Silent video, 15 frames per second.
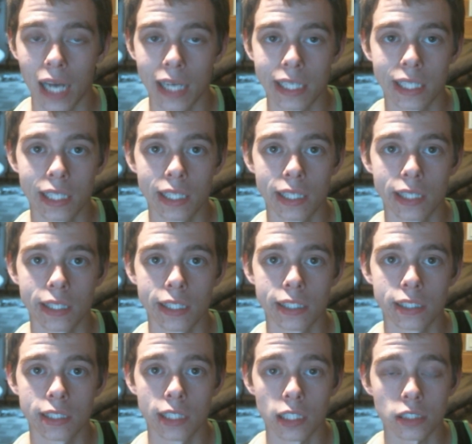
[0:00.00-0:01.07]
Ikea
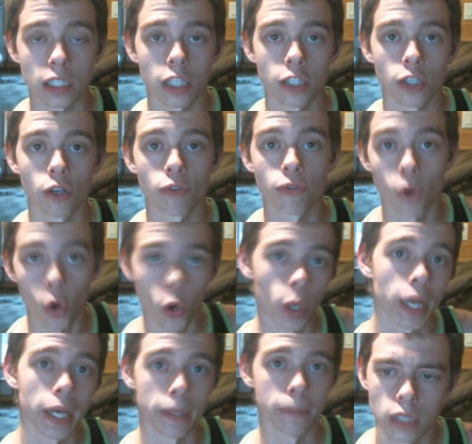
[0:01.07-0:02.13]
these nuts on your
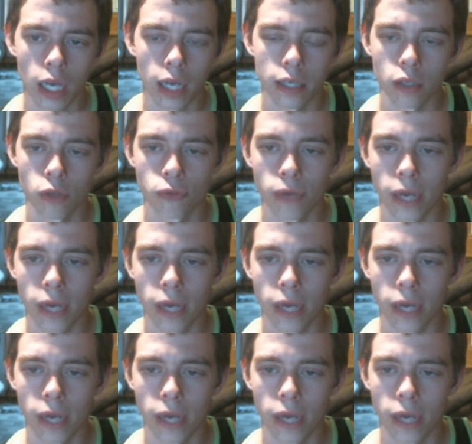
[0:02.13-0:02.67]
forehead. I ain't no